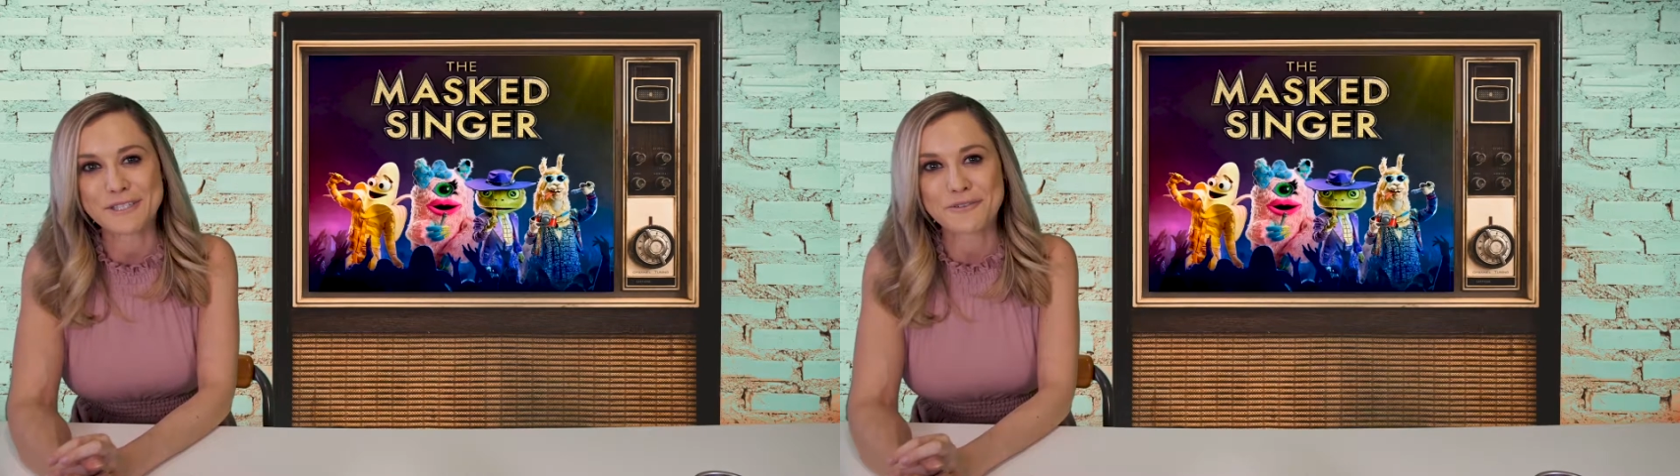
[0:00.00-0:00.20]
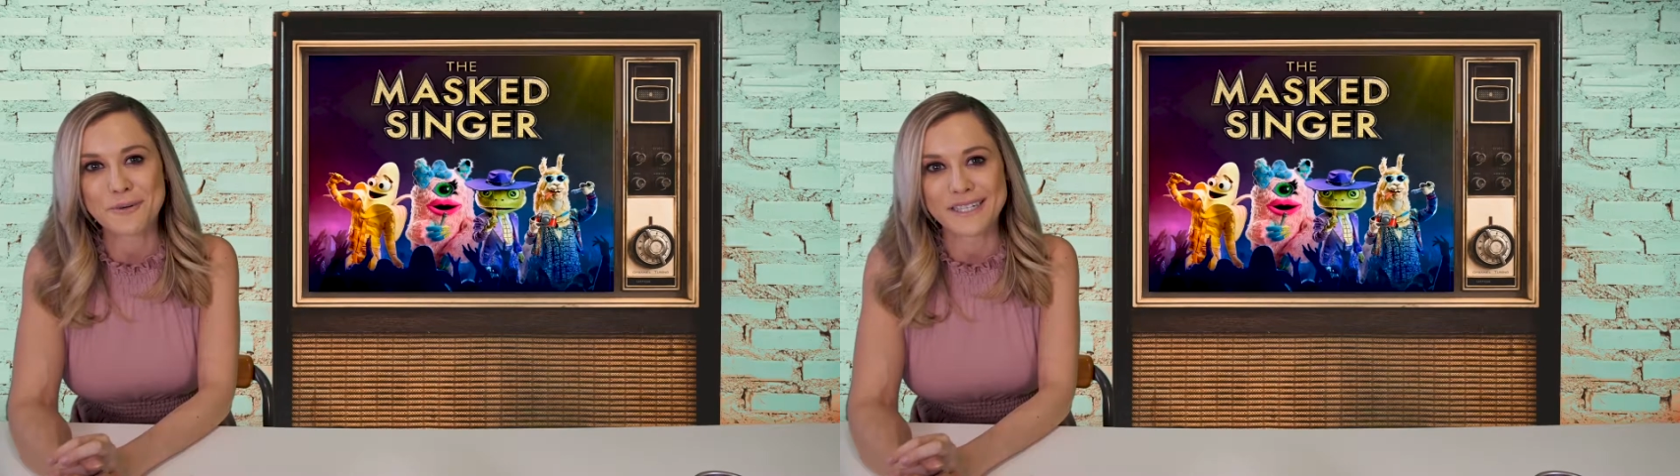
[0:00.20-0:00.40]

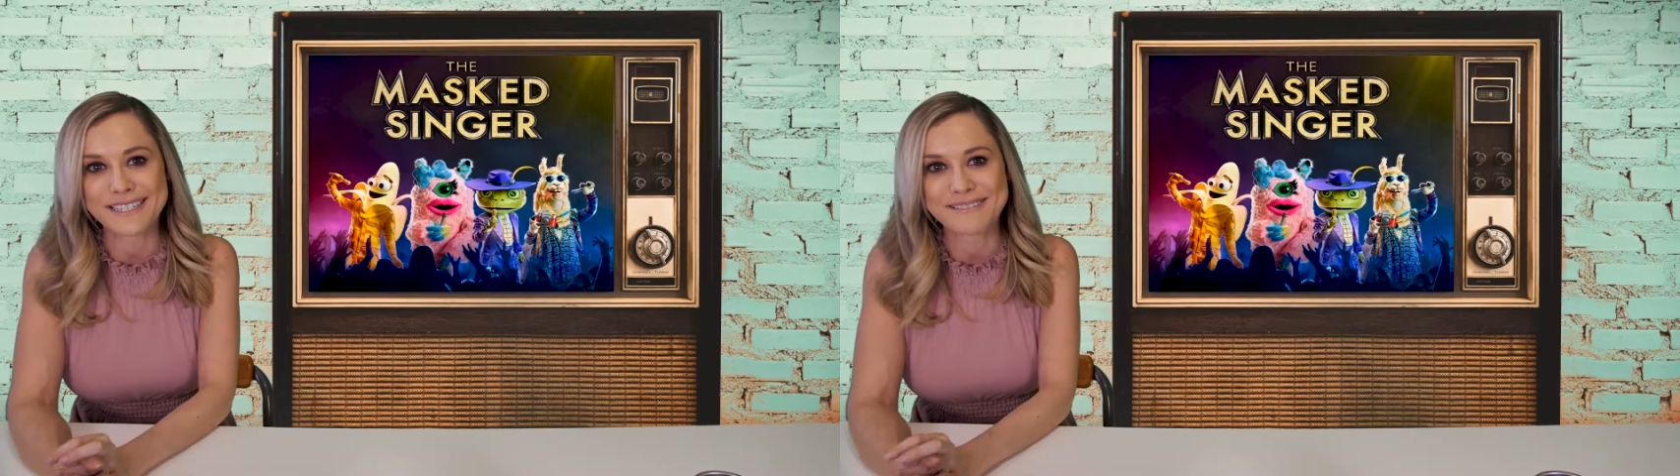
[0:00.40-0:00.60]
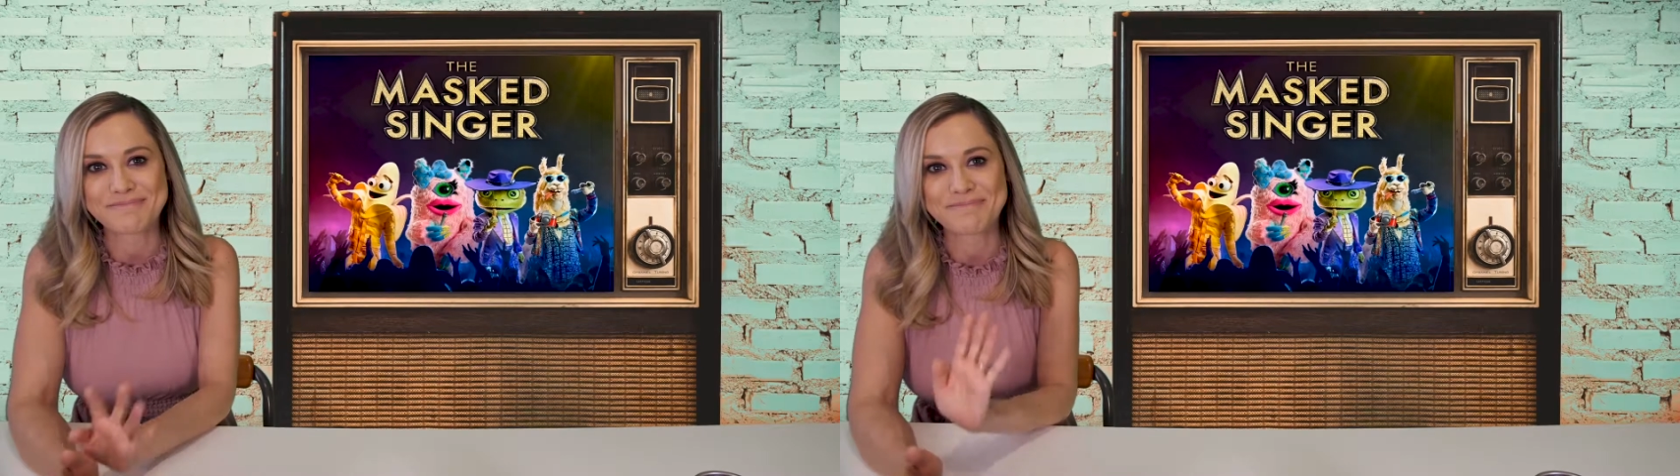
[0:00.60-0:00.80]
much for
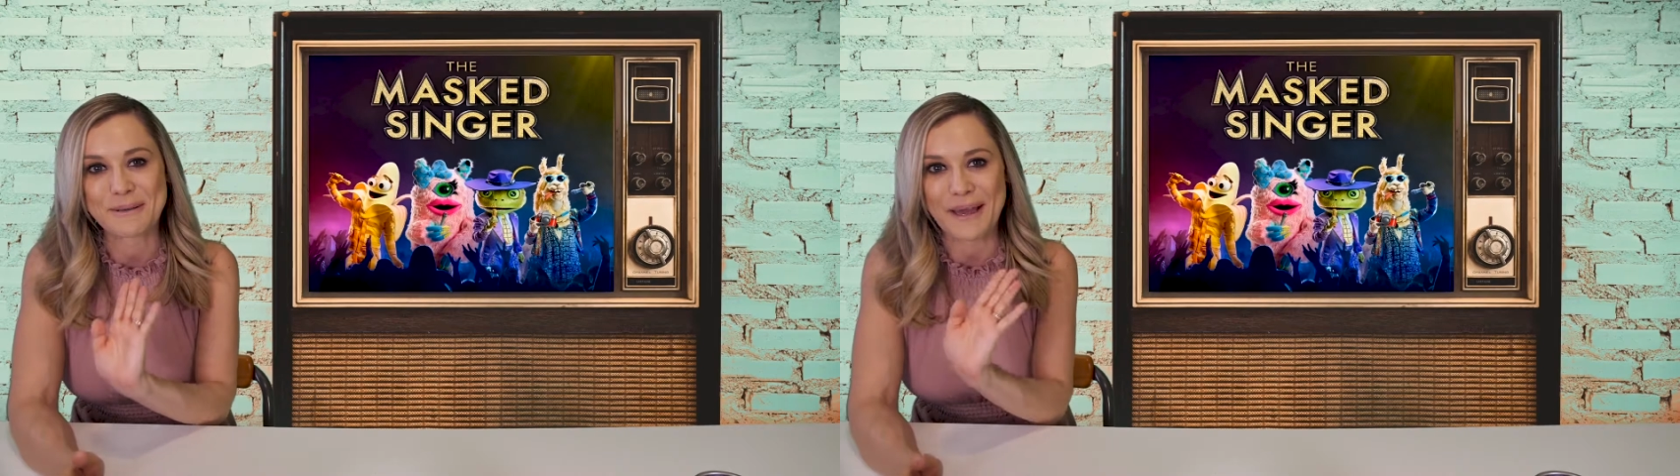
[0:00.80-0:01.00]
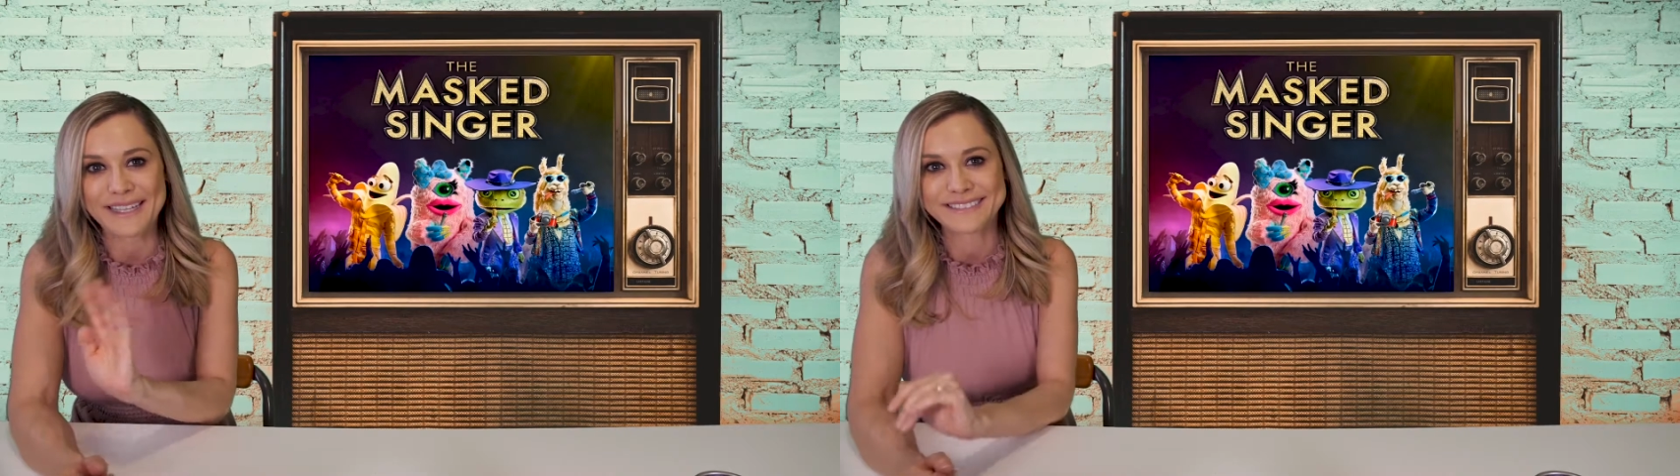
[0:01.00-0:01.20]
watching.
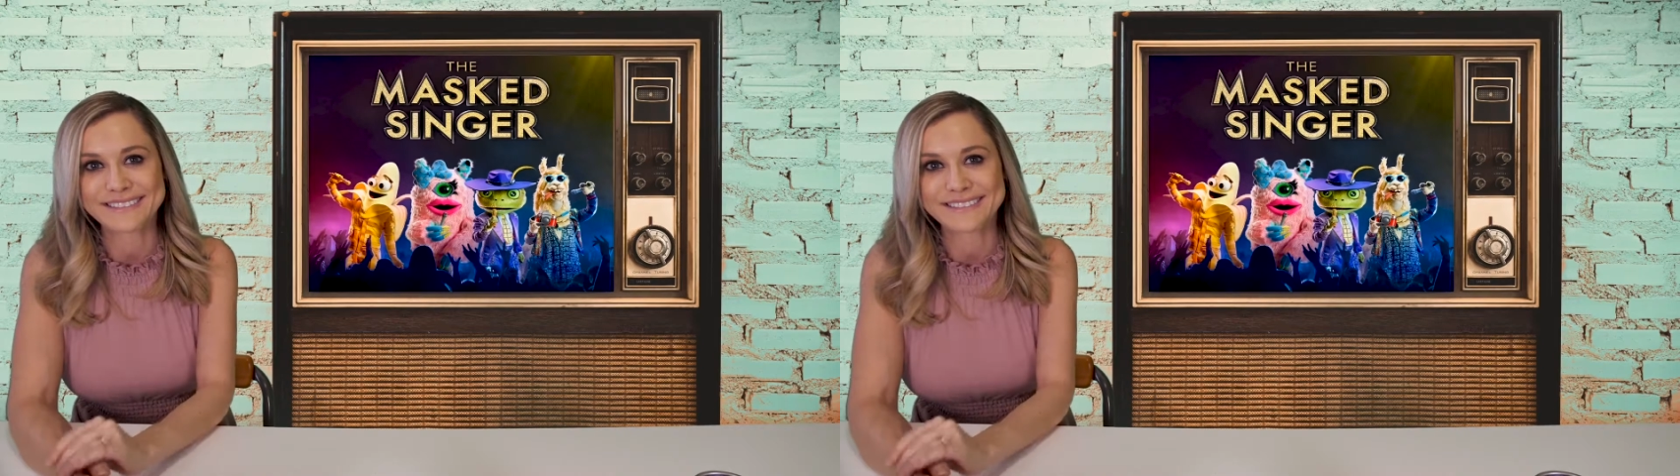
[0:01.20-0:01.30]
Bye-bye.